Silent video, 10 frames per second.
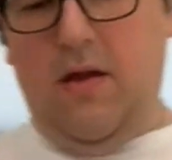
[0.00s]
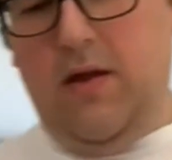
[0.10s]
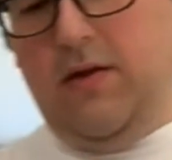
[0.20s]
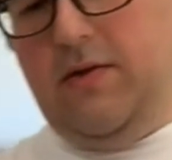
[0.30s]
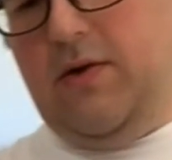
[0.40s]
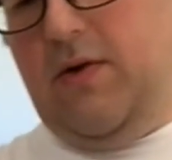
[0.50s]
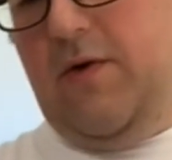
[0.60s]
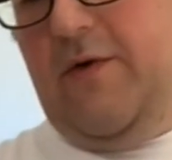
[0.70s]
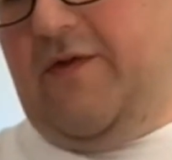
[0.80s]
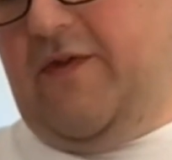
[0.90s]
dough
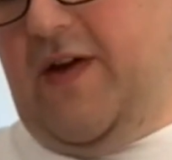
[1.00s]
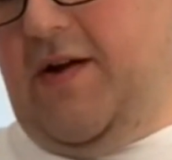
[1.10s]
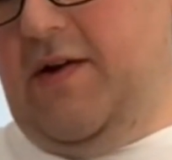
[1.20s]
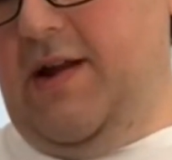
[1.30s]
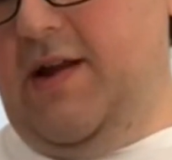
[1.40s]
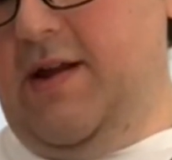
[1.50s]
fairly